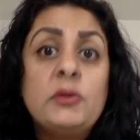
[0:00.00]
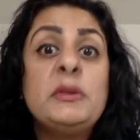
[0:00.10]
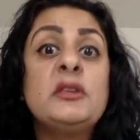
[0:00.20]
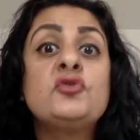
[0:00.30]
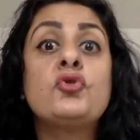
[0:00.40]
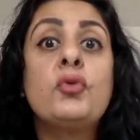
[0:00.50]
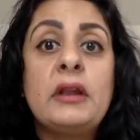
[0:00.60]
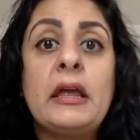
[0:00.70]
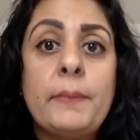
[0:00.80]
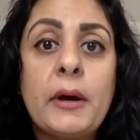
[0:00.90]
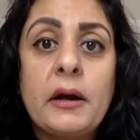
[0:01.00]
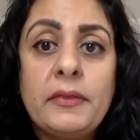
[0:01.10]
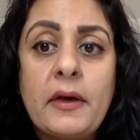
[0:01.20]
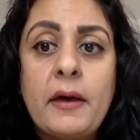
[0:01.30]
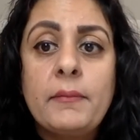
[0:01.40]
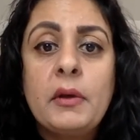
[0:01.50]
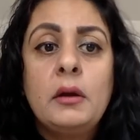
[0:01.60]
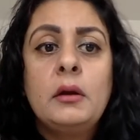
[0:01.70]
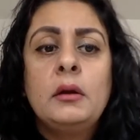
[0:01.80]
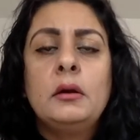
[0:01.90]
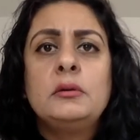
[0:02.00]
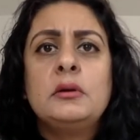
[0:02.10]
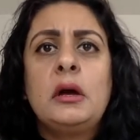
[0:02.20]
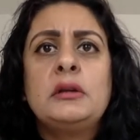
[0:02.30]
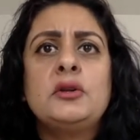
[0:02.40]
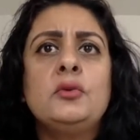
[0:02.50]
in the drawer nearby there. And